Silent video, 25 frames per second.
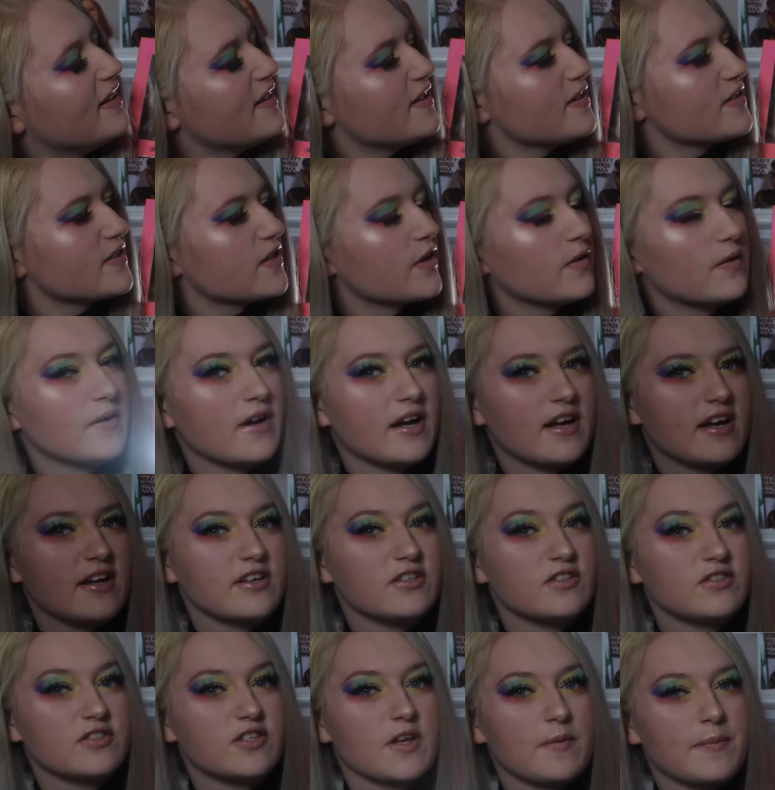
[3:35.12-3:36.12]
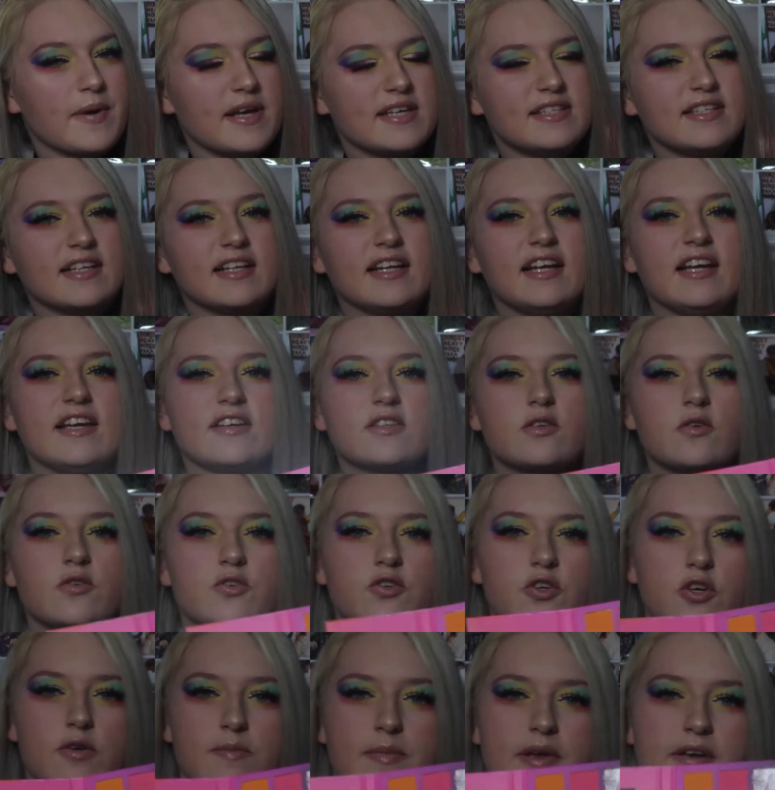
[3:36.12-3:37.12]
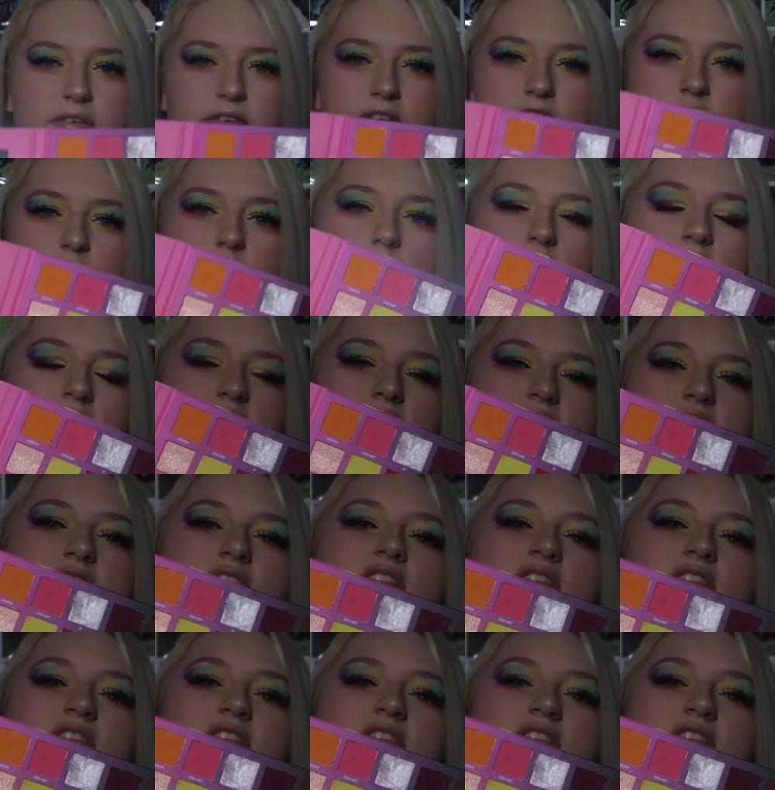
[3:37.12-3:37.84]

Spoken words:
So basically it's got two mirrors, one either